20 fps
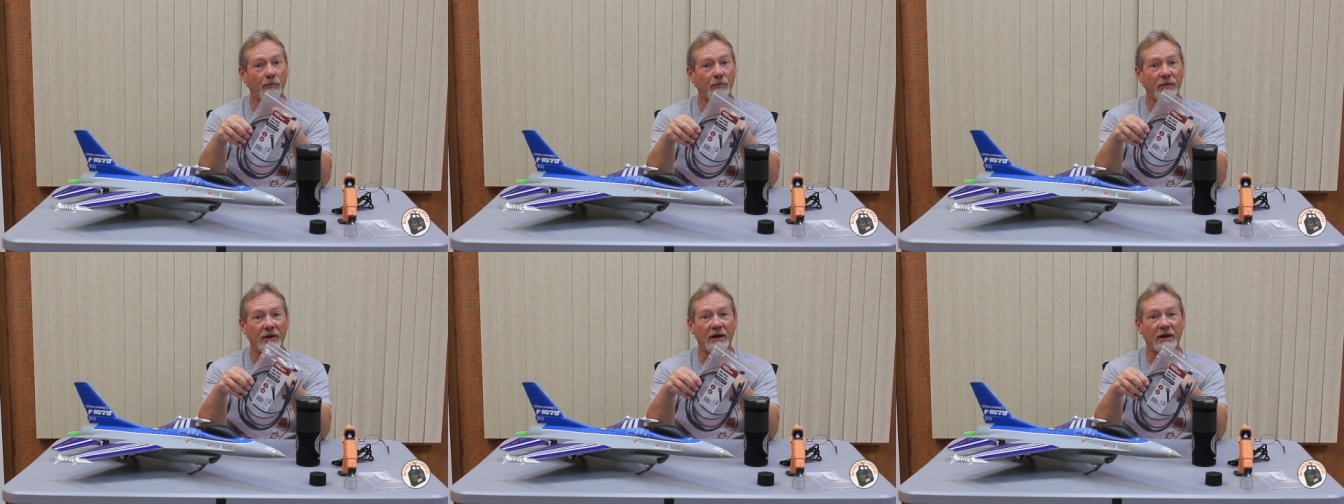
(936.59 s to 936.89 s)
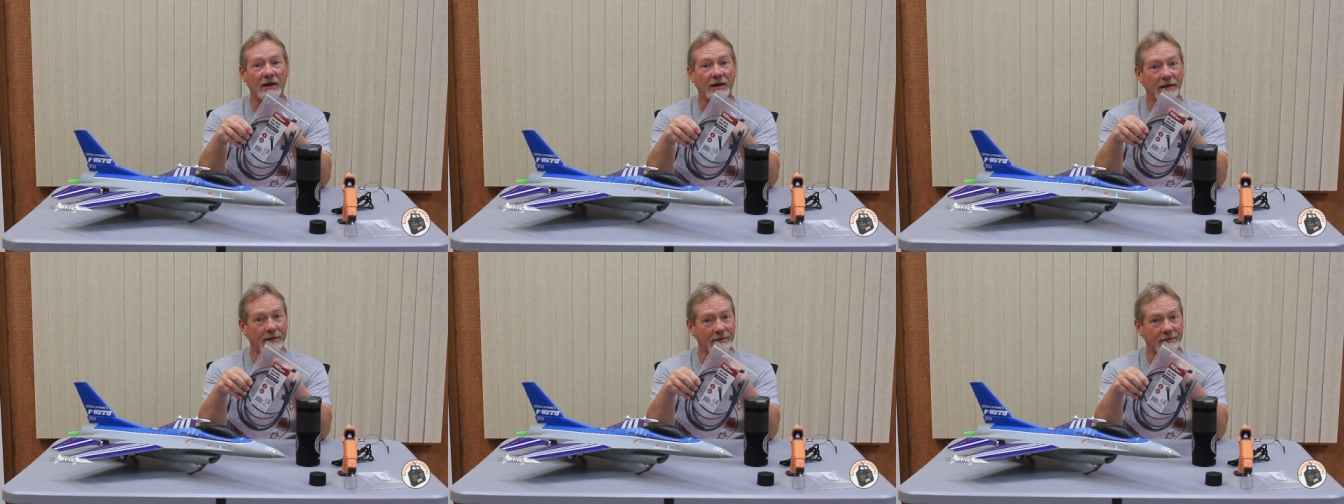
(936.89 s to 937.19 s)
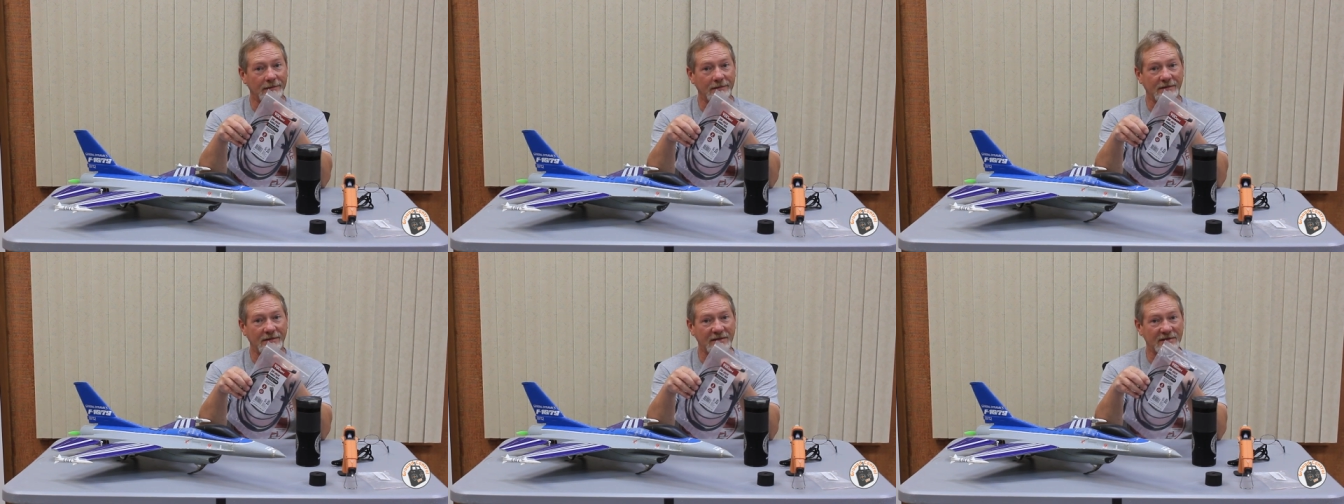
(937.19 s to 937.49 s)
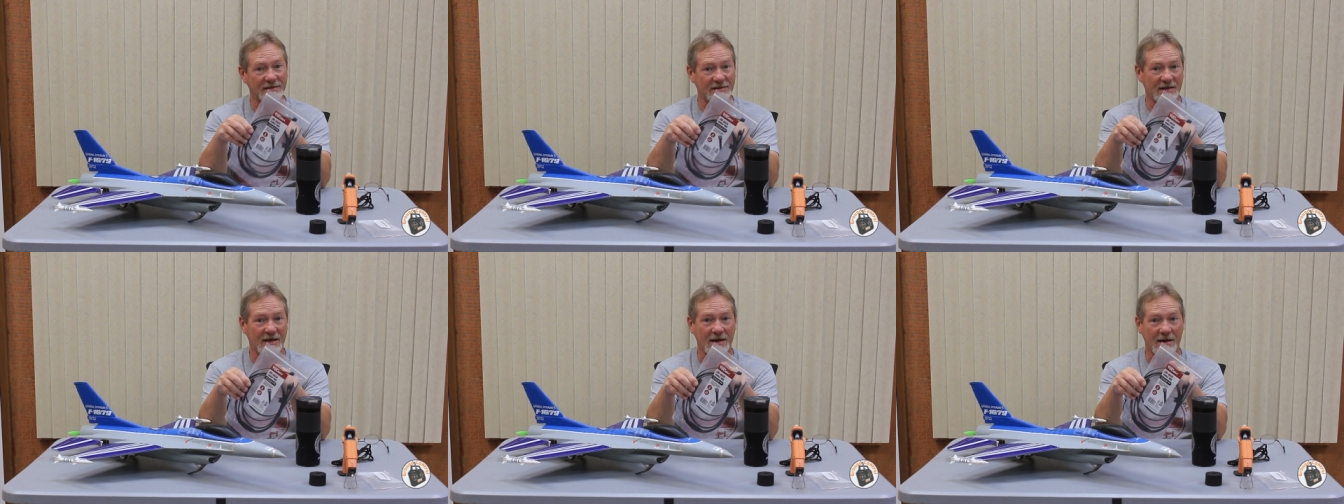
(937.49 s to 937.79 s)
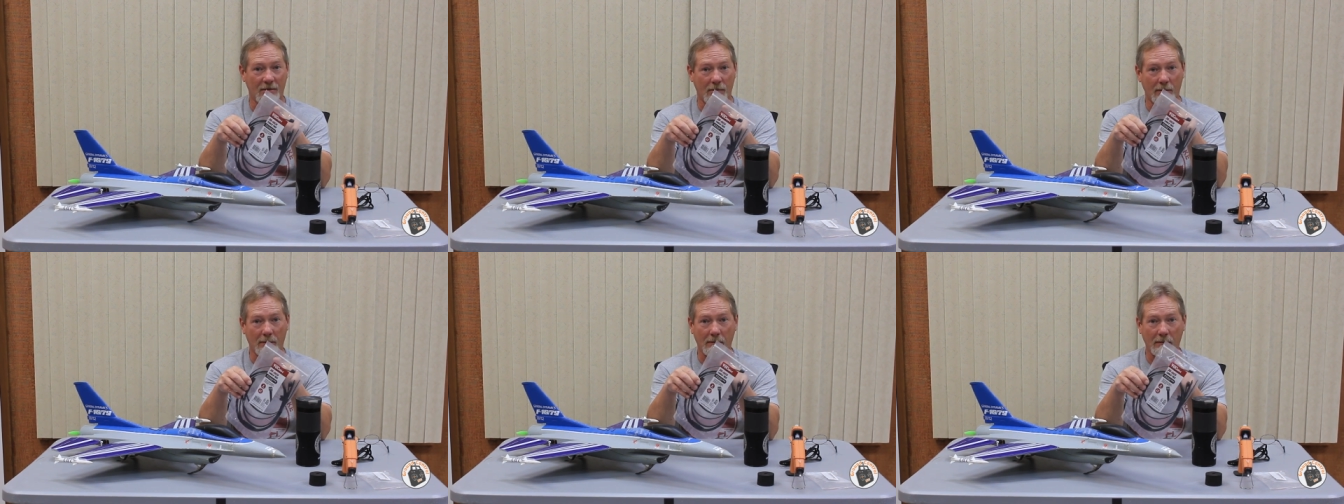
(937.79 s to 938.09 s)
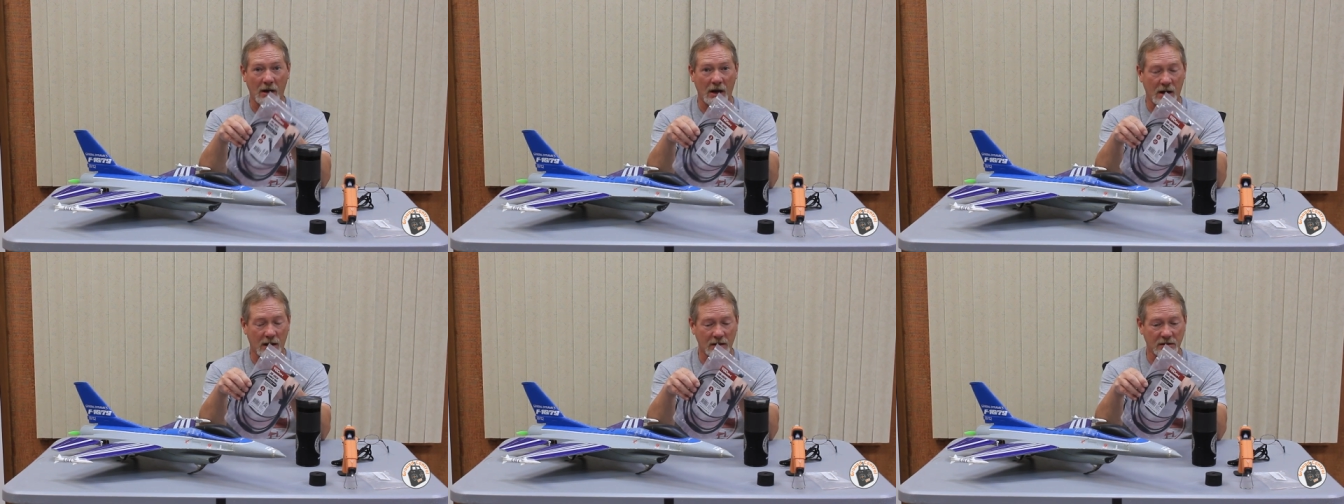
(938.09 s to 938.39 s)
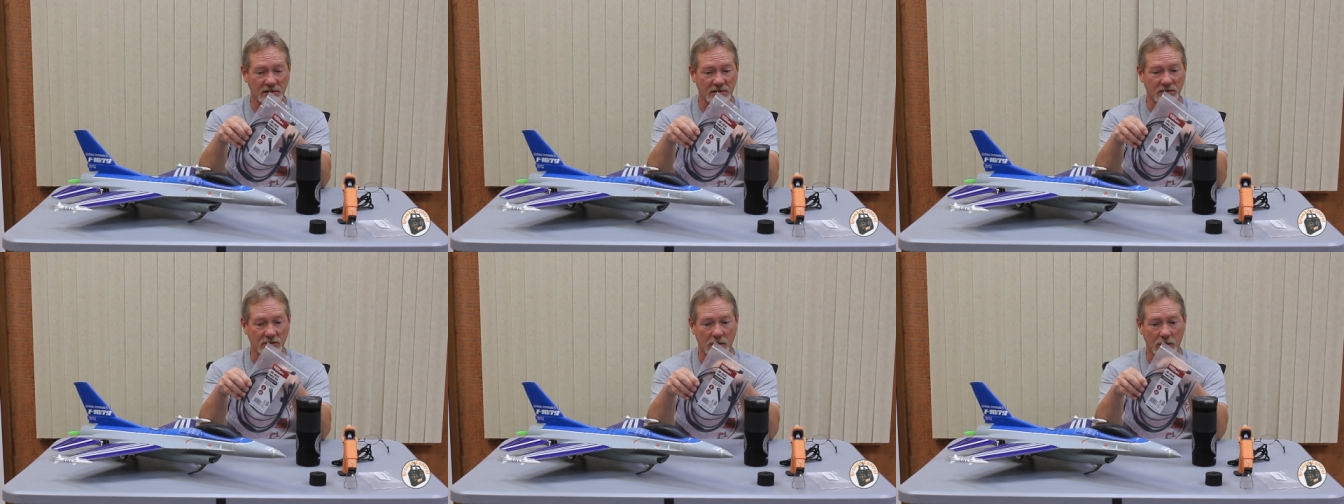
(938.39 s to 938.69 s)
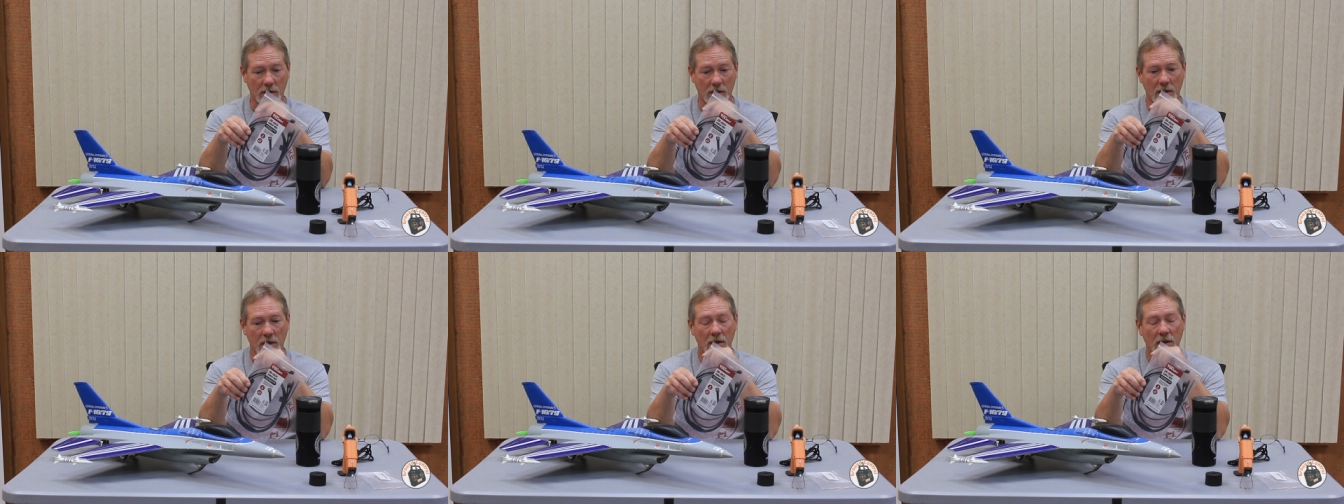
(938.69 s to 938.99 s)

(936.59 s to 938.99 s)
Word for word: big discount box store.